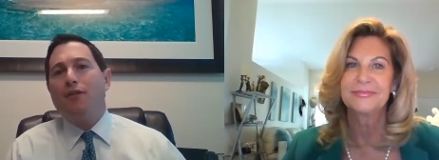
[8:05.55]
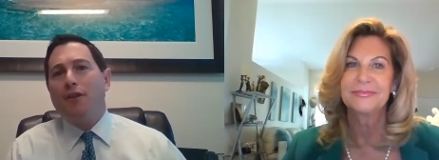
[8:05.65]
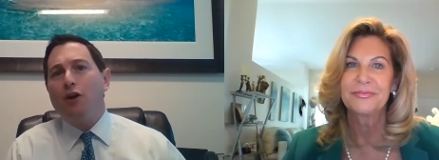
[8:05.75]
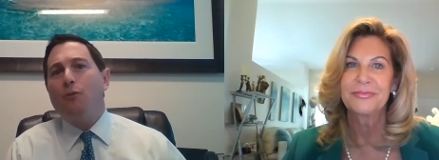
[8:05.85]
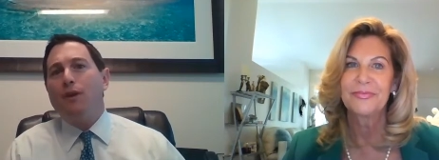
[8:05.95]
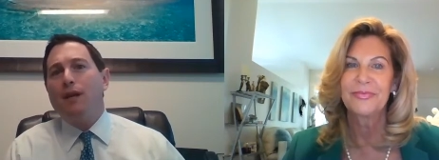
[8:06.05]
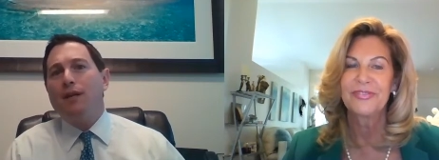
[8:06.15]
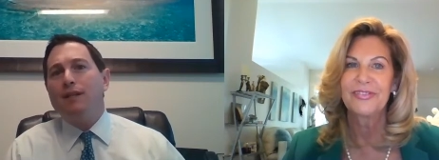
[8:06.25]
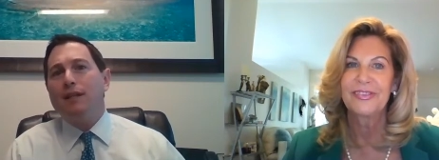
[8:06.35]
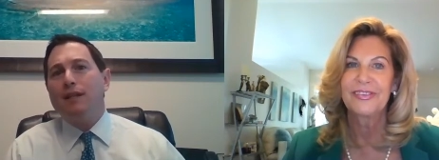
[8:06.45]
Speaker 1: uh, therapy
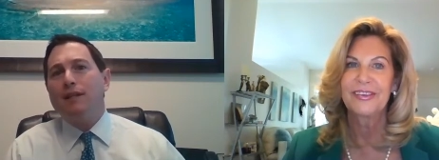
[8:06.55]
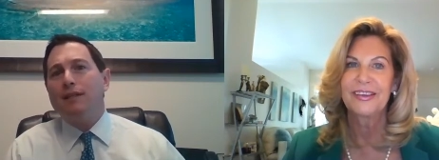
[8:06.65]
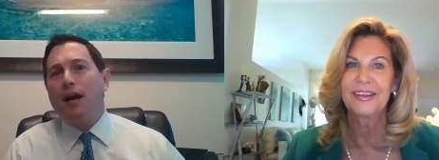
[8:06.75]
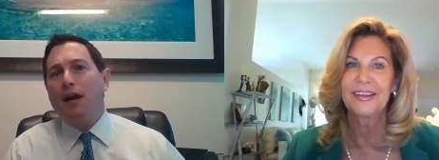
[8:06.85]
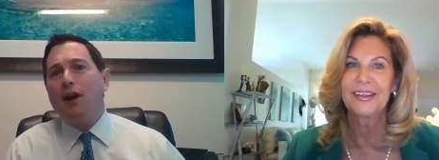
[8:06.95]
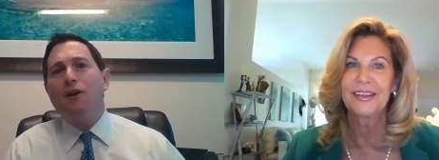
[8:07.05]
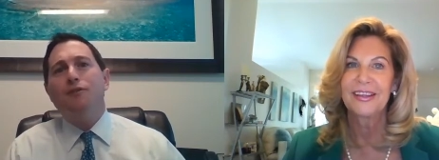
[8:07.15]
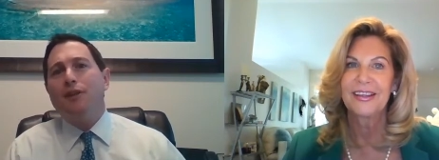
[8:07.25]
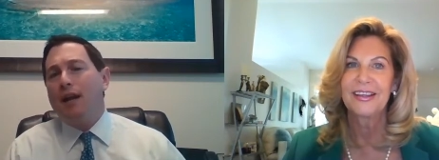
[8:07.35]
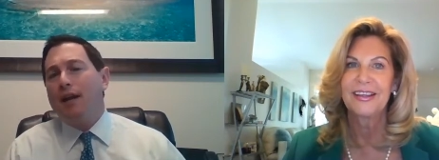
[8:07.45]
as it is uh,
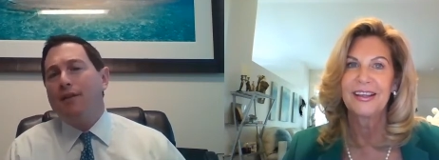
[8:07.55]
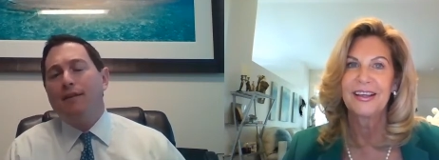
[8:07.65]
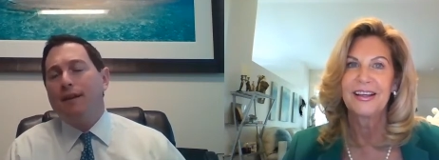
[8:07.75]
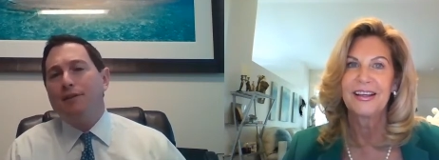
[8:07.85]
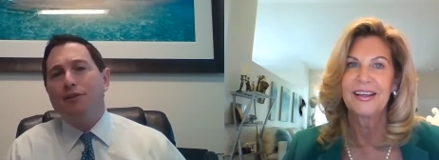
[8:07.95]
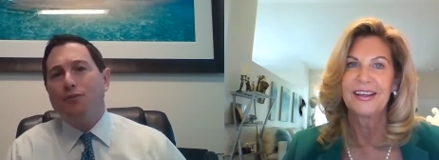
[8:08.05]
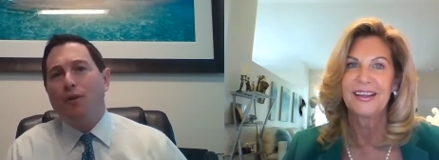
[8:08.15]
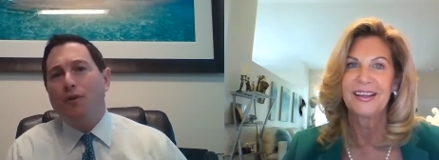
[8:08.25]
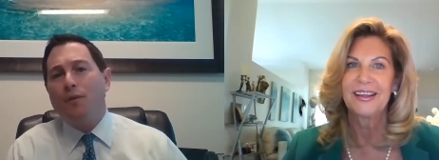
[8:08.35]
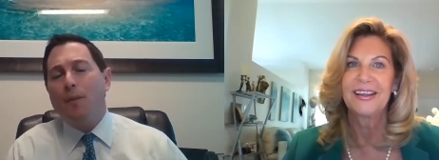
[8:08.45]
coaching, and I think that's just
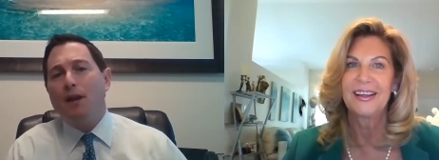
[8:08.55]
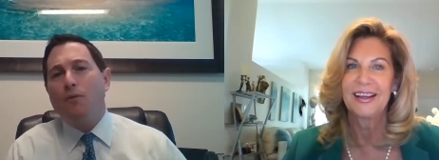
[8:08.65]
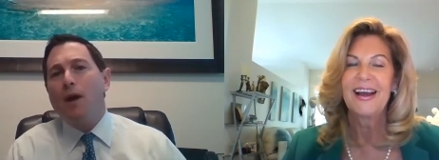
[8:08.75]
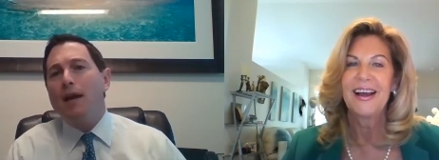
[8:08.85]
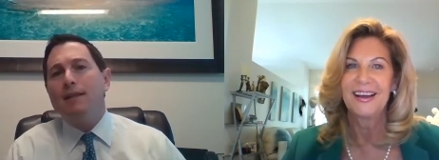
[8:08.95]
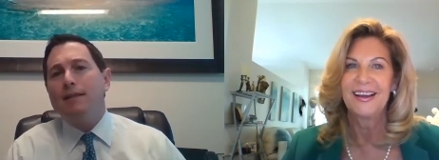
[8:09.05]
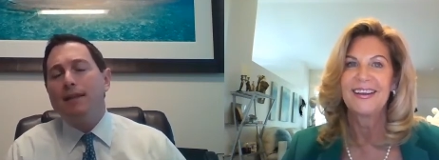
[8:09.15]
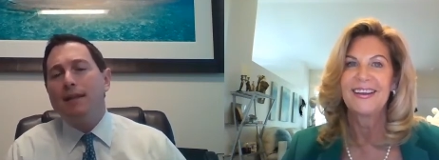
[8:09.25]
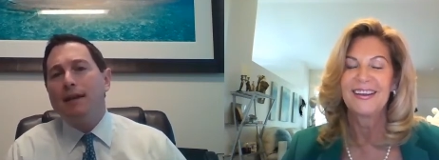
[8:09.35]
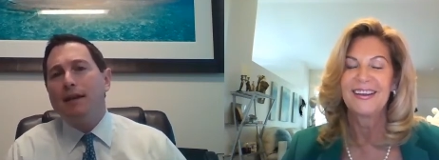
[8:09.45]
one of the many ways
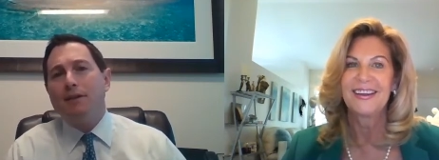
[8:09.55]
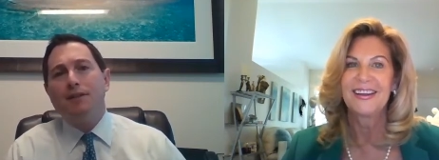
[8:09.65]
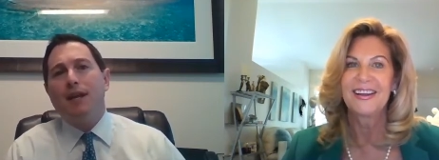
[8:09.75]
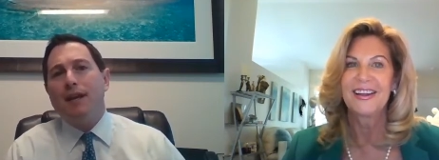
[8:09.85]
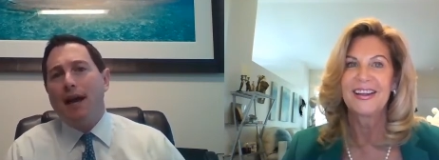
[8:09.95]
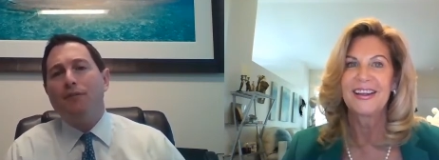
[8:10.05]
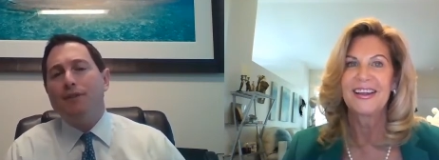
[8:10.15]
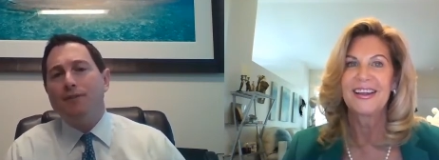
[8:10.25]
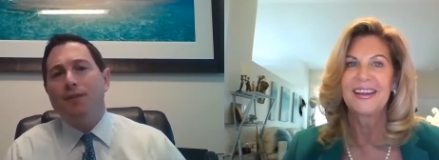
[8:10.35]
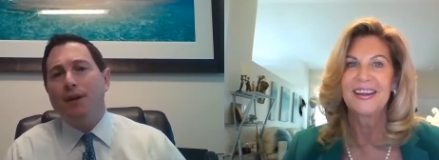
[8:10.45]
that uh, you stand out
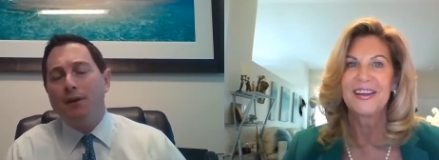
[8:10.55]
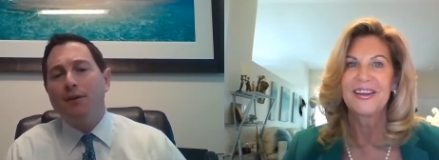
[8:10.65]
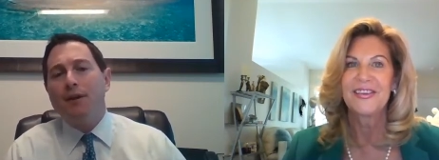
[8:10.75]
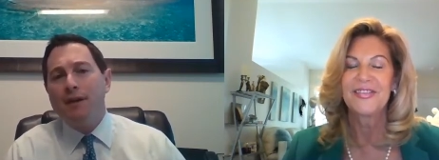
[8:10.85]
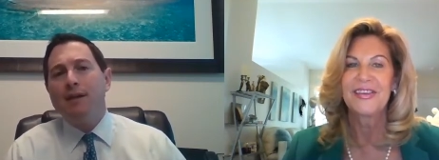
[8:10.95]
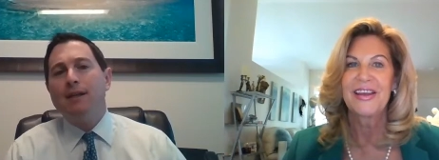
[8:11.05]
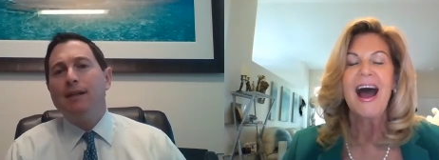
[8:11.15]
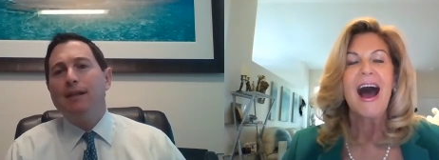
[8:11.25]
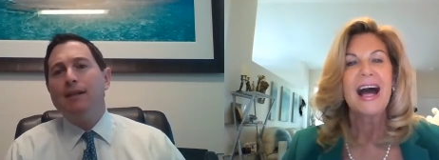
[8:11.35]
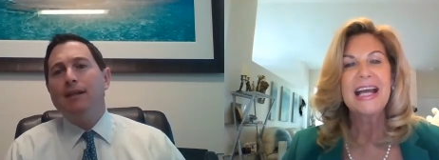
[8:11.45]
in this field.
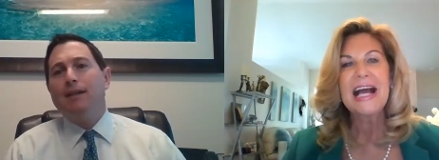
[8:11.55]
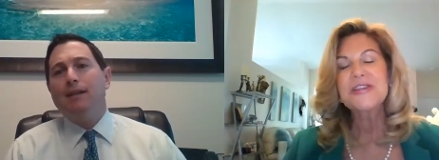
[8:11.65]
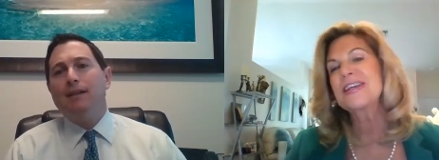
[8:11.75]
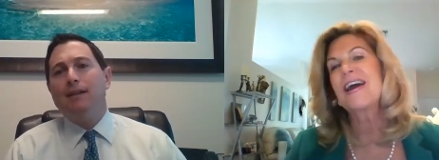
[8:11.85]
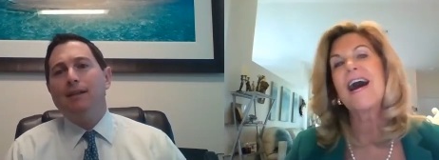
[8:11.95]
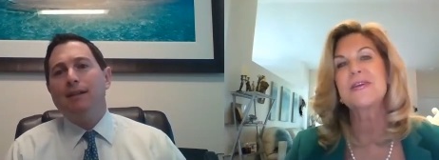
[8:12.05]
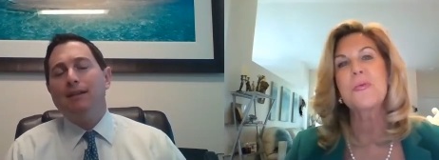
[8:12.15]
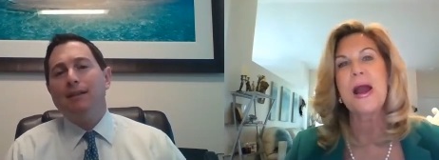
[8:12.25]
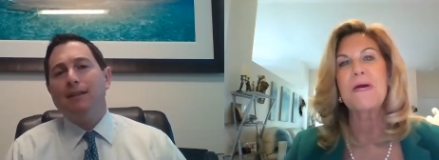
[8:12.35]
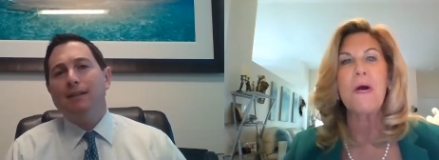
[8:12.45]
Speaker 2: I actually kind of
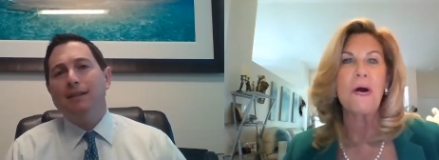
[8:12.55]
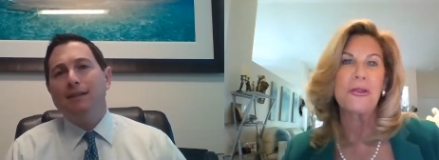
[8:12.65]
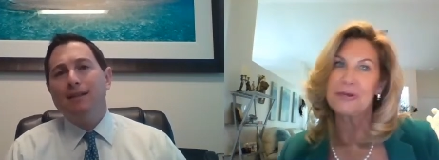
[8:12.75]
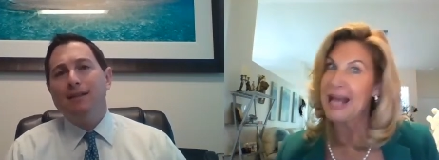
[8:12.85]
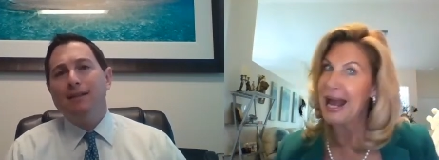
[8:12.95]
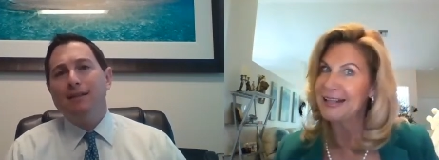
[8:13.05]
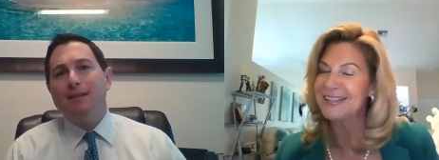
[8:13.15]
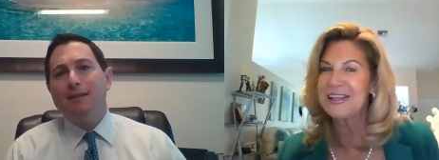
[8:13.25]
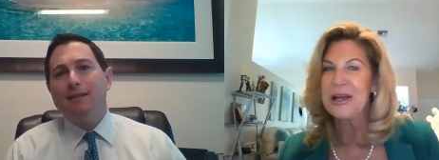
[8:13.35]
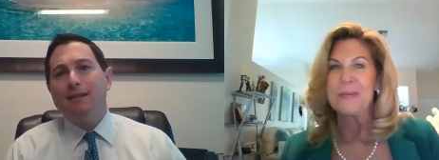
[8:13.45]
wear all three
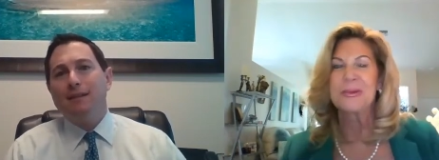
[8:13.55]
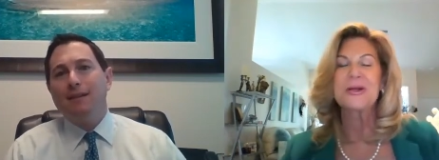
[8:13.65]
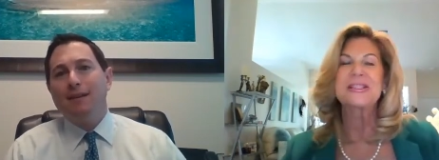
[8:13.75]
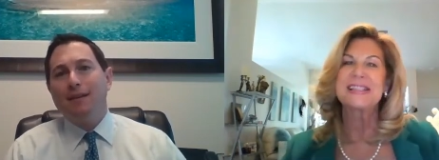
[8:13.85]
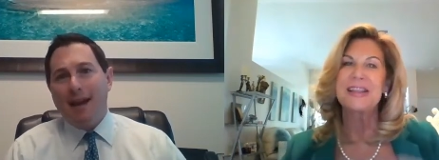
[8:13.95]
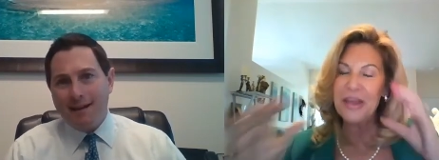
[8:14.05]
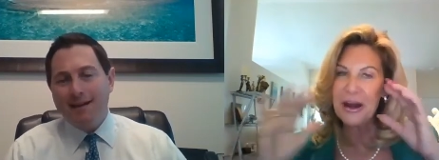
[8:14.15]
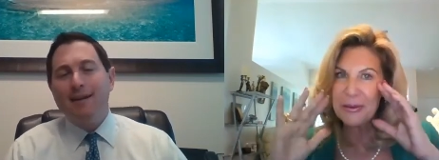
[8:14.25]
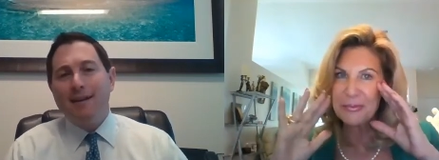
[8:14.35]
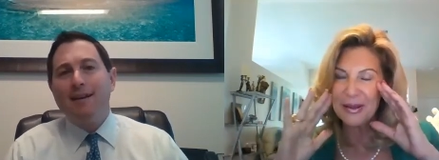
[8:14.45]
hats because as a yeah.
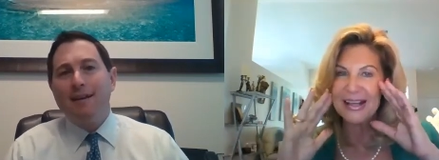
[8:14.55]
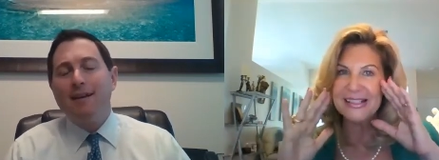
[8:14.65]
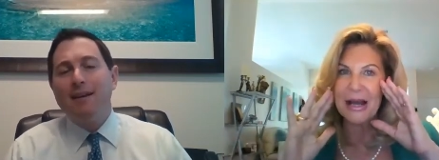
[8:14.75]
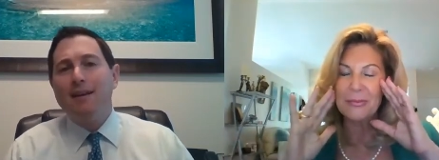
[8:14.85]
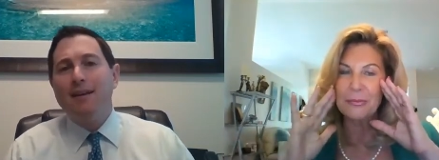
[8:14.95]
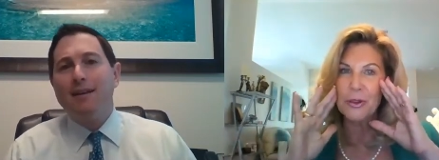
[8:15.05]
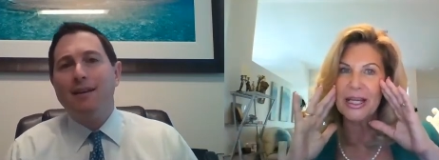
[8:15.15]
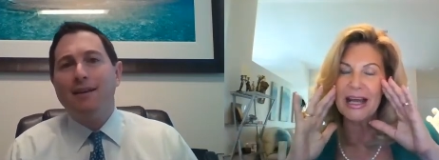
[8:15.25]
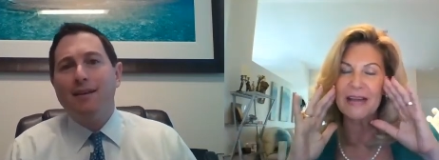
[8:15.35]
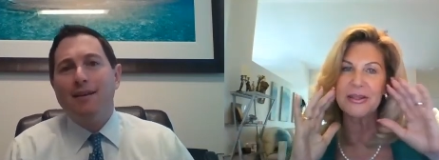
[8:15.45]
therapist, I'm
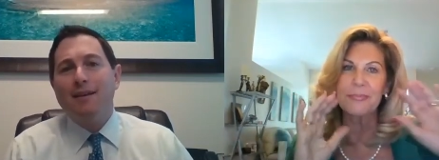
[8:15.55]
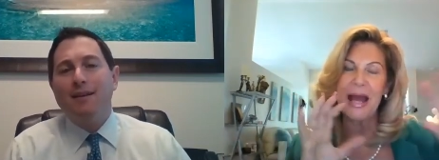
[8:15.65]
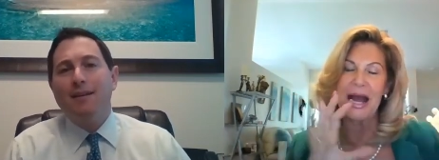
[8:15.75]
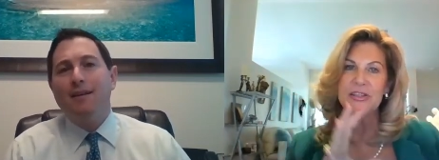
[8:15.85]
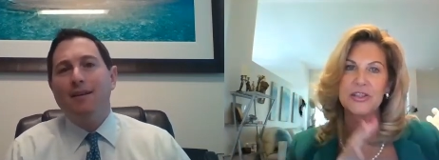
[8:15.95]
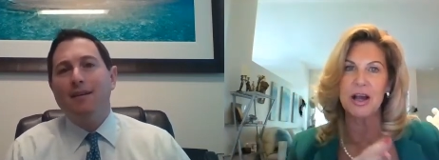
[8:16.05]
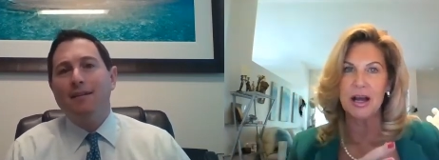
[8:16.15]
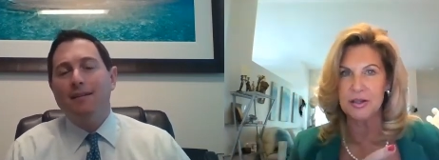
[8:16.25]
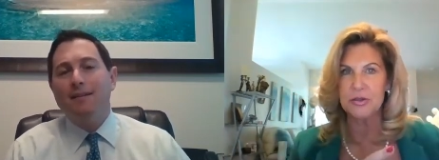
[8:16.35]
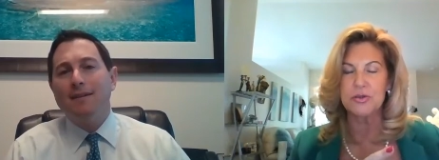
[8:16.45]
looking at the past
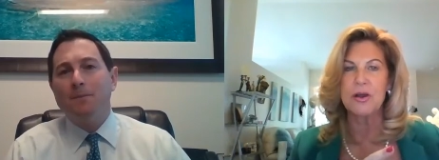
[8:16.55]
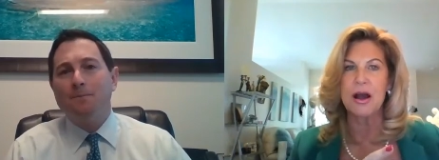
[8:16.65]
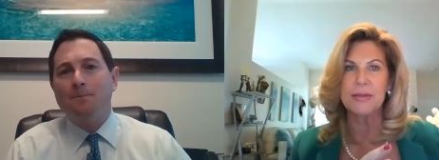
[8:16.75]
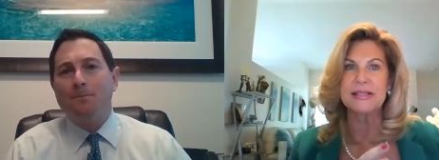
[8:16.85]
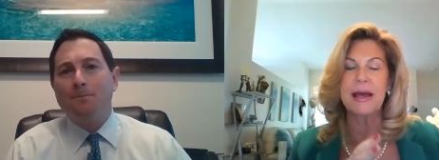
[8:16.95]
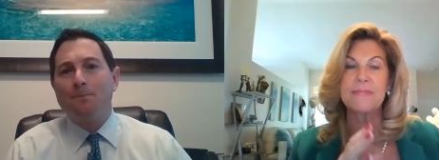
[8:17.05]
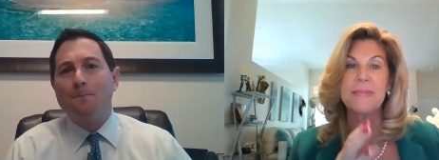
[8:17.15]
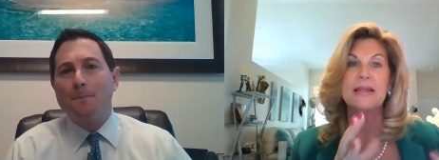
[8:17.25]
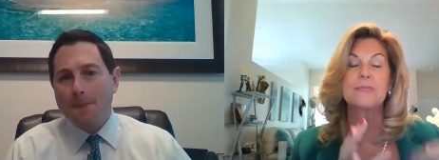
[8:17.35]
childhood traumas that made